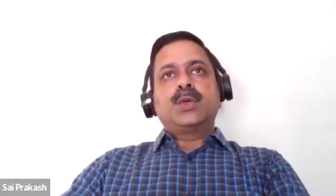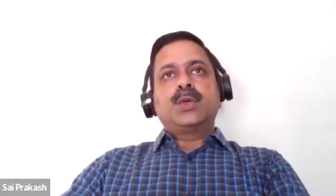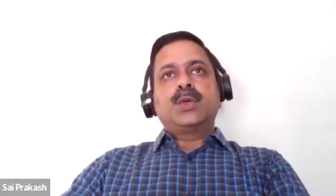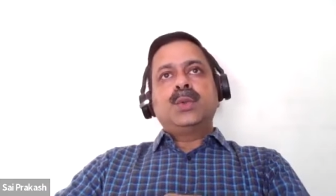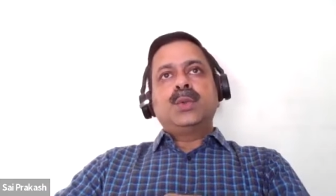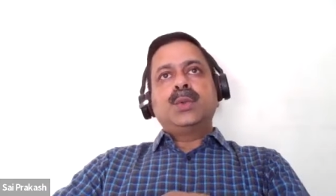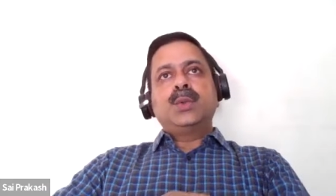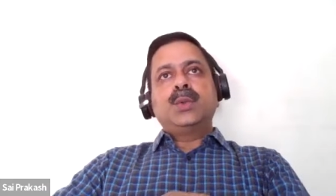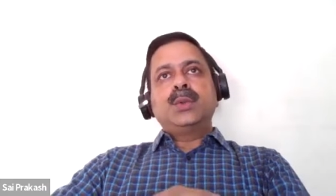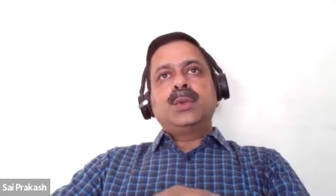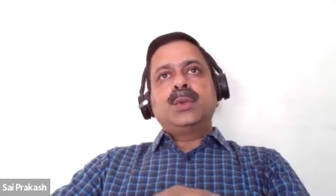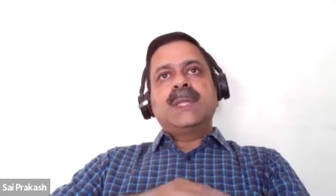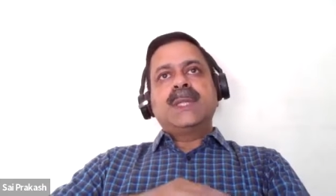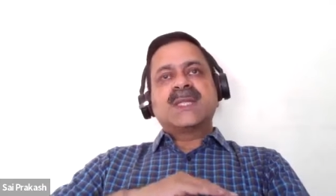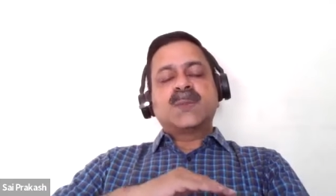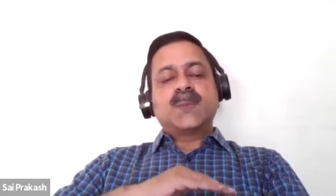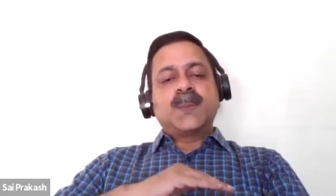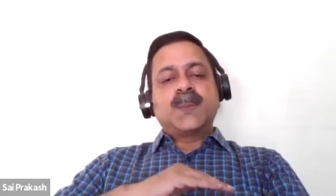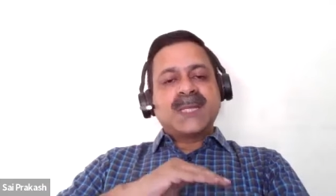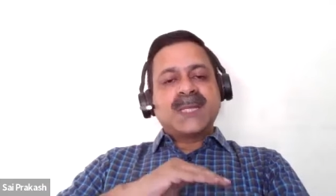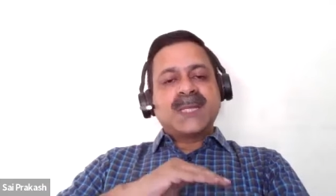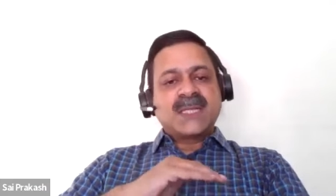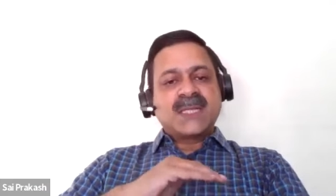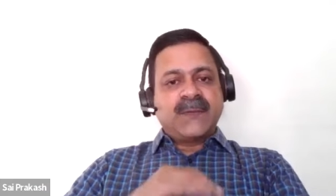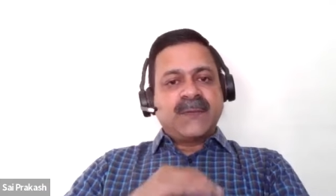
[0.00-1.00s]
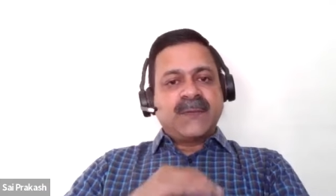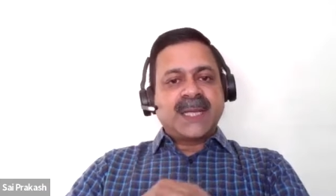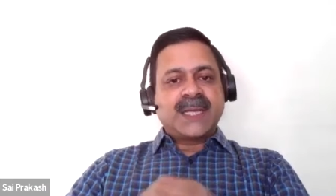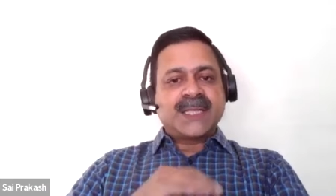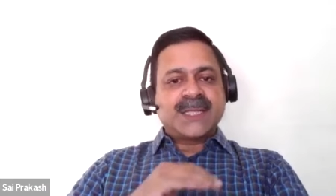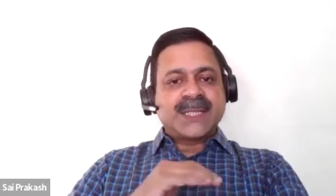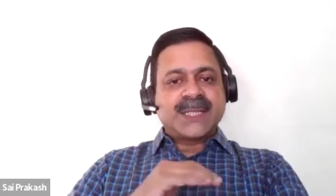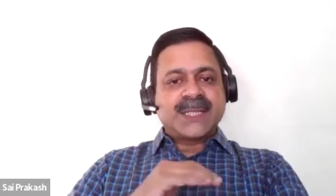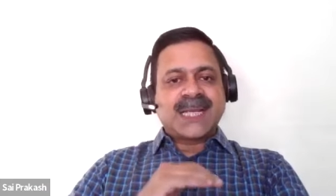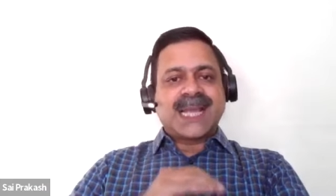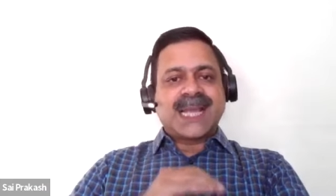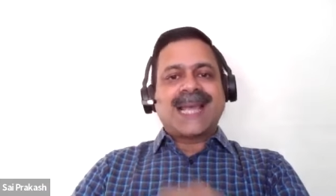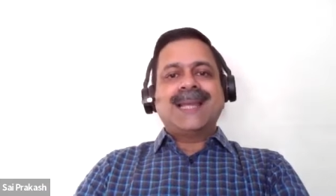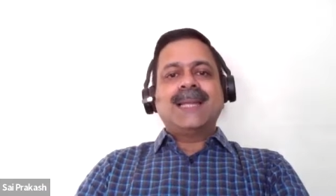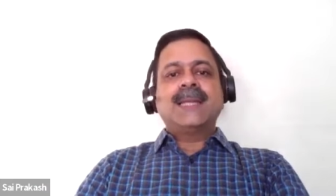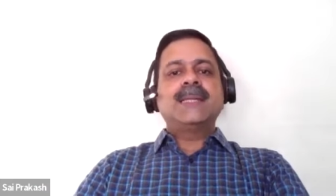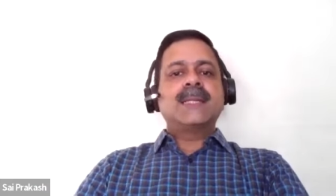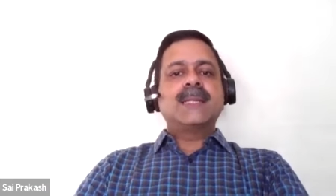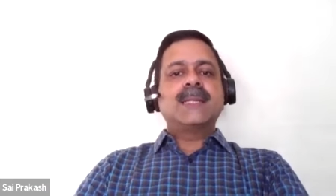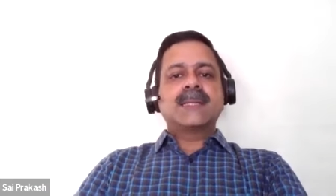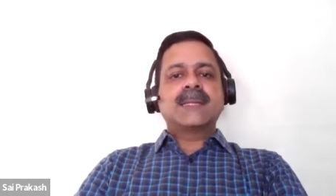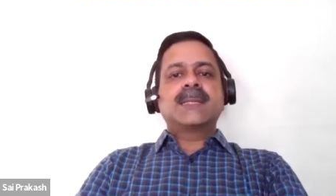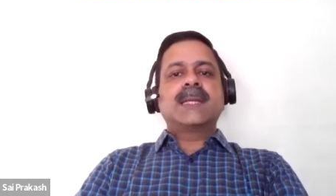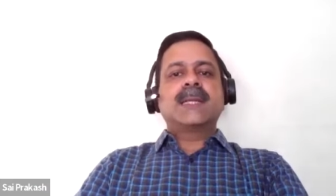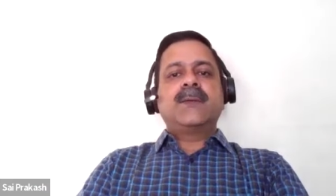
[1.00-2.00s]
to the specific
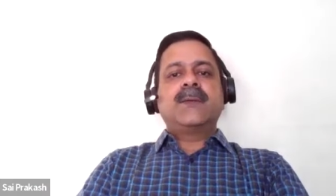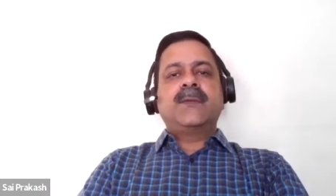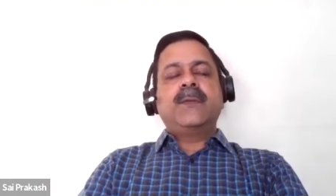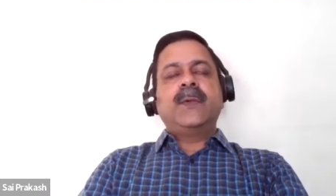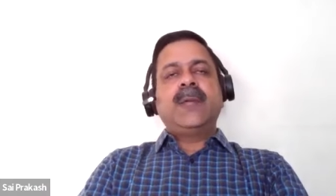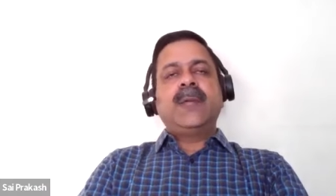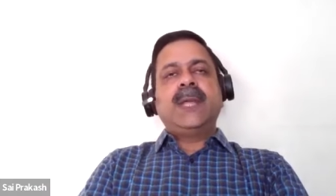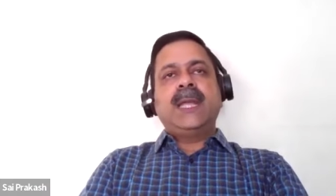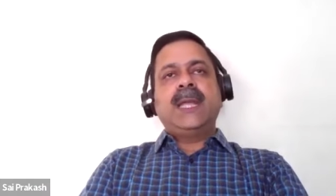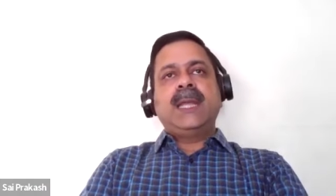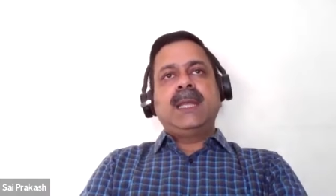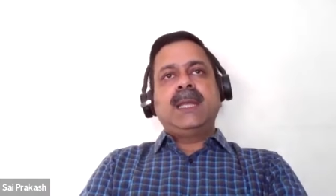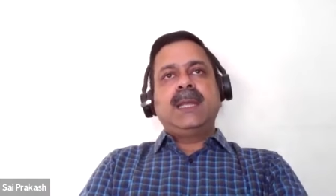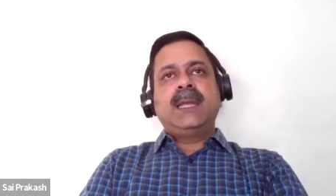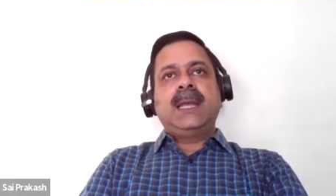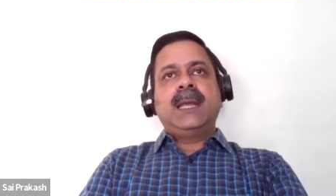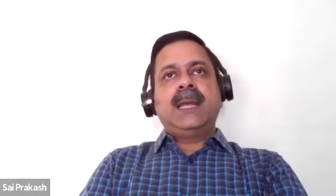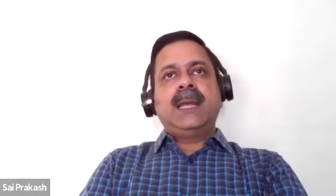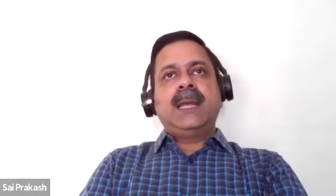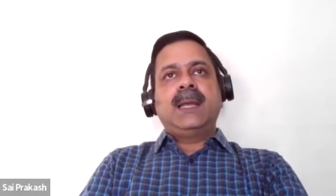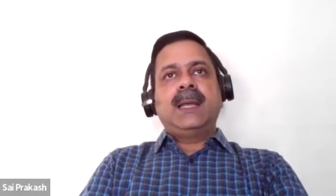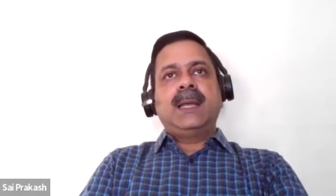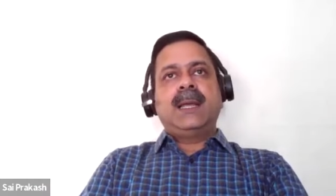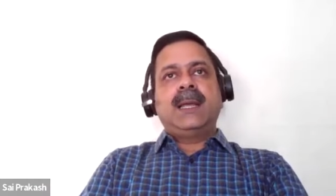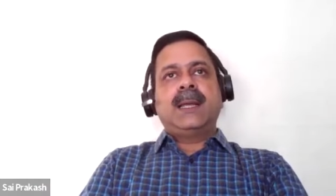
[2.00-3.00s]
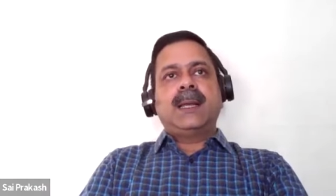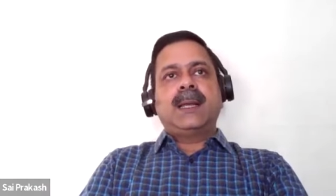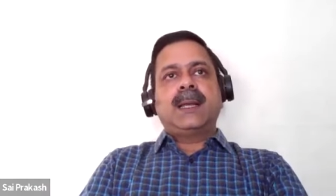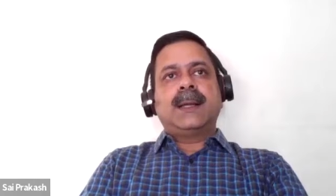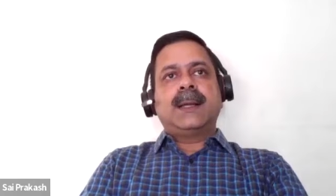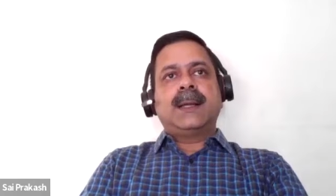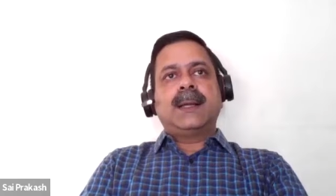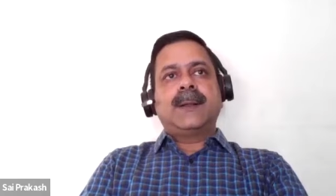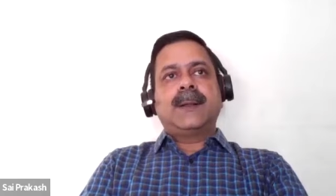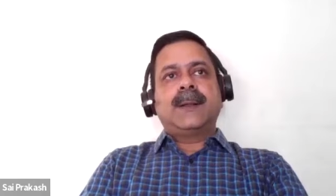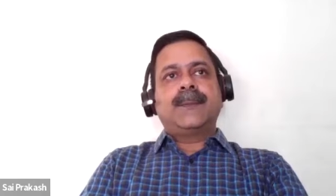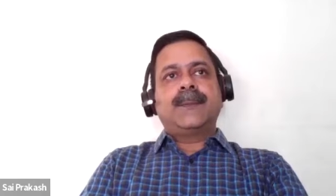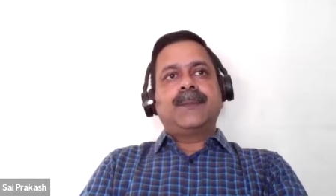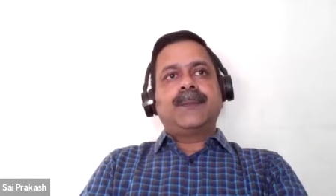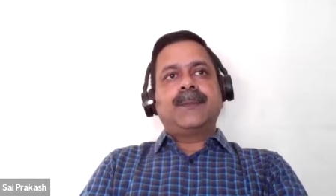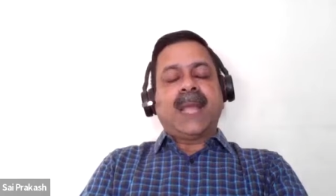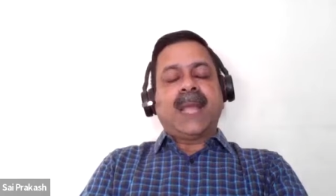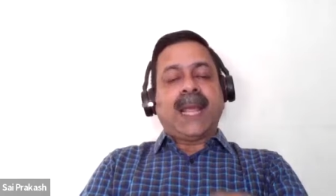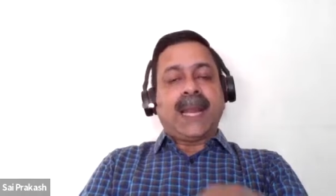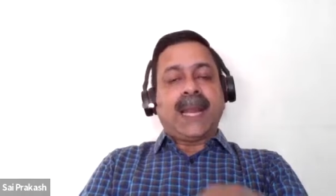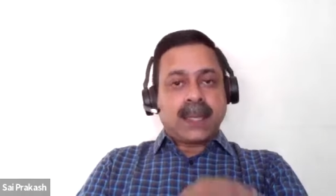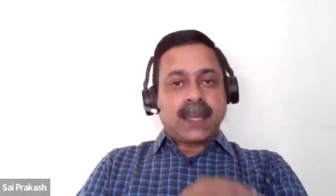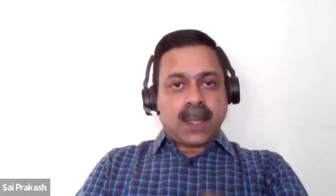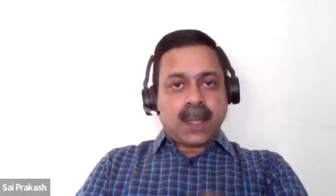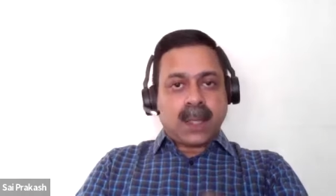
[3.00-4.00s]
challenges that we um,
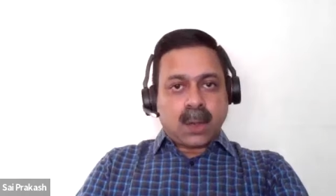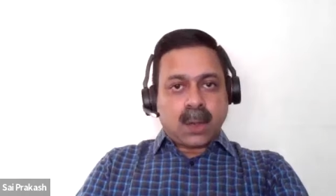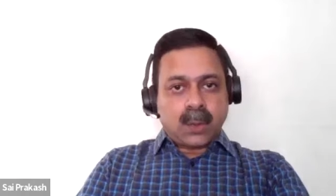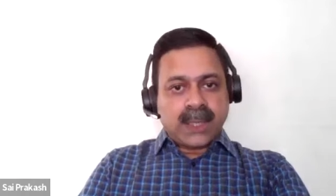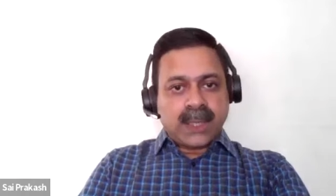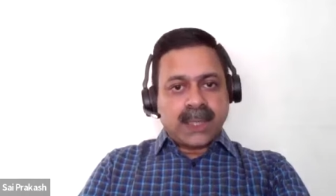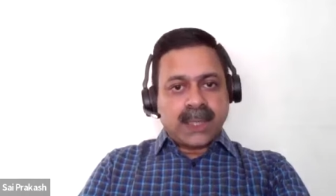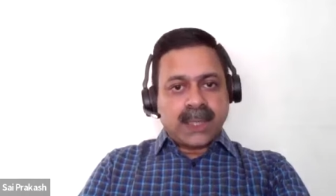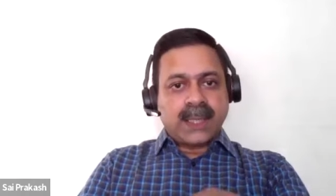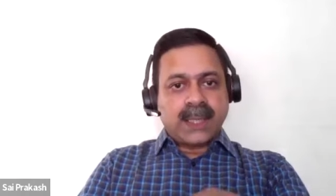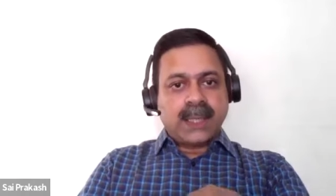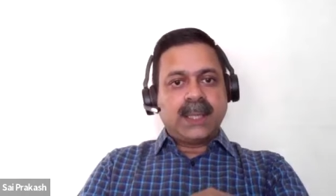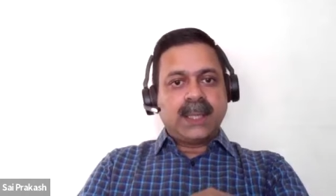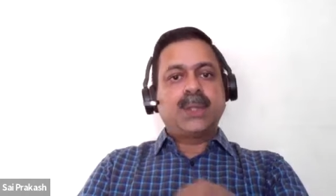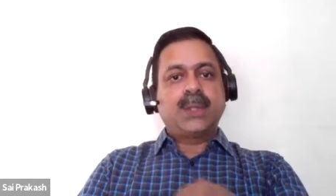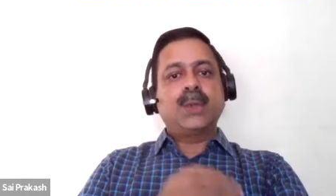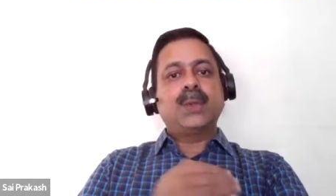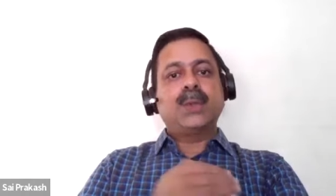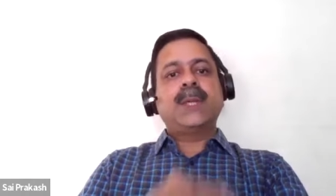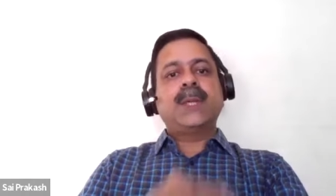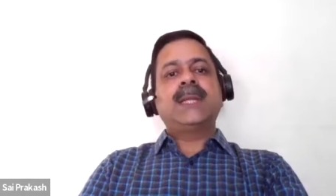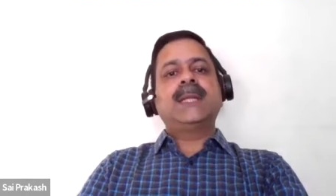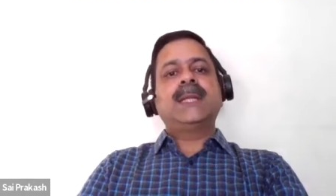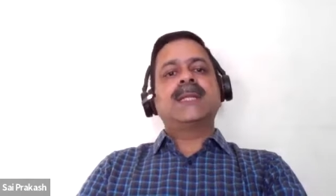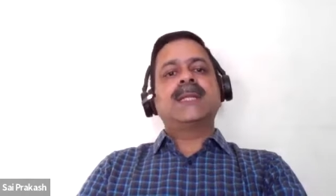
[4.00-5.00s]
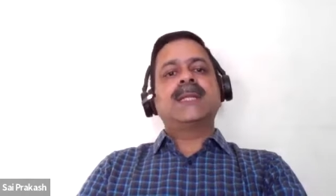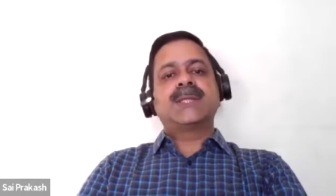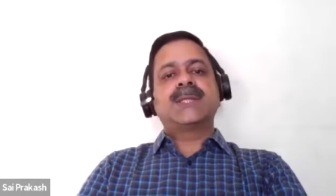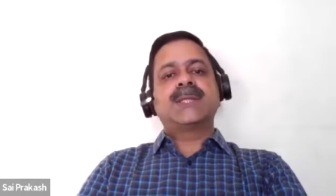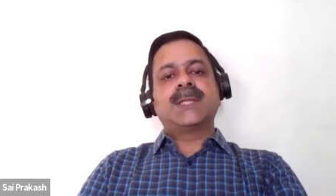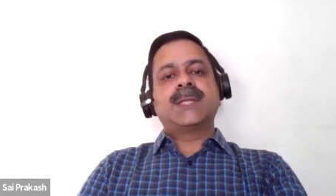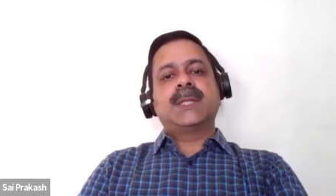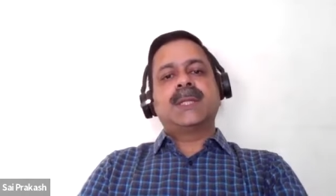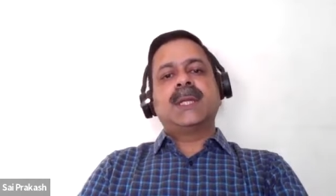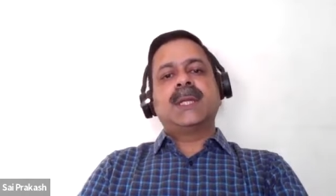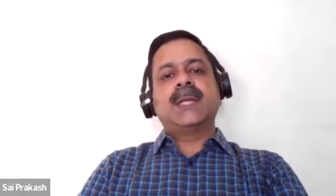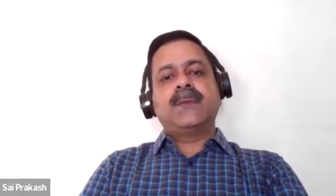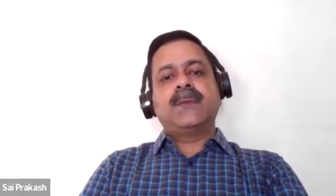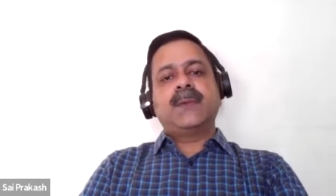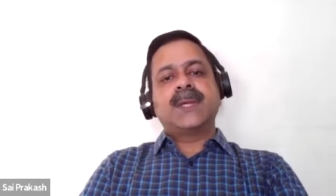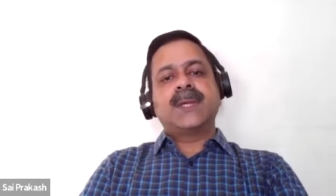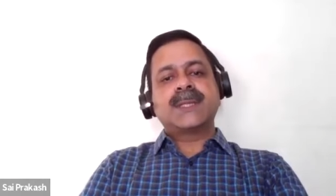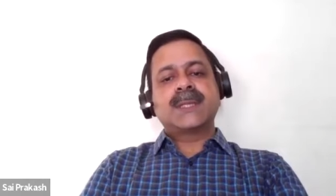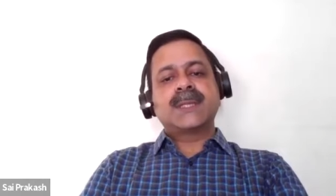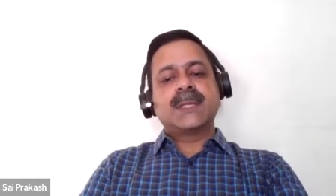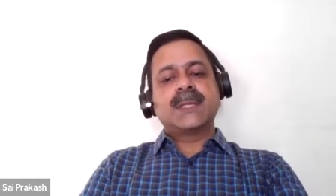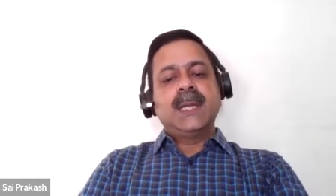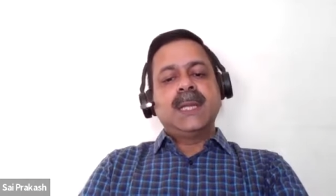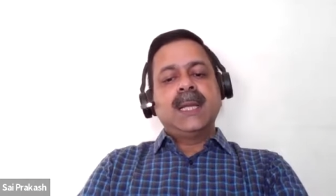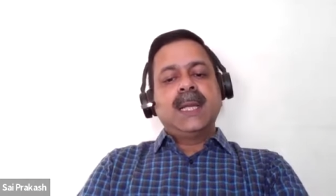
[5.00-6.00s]
encountered during this journey
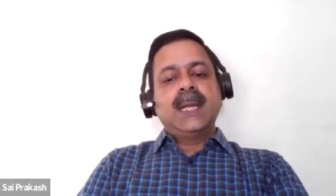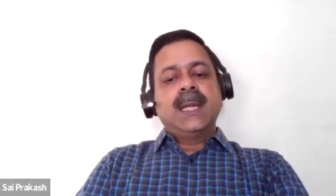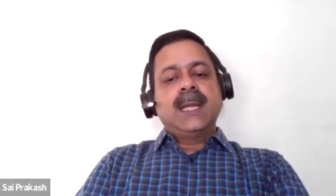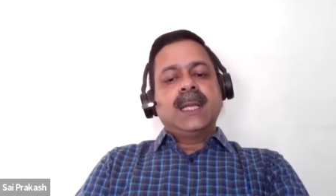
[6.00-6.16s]
was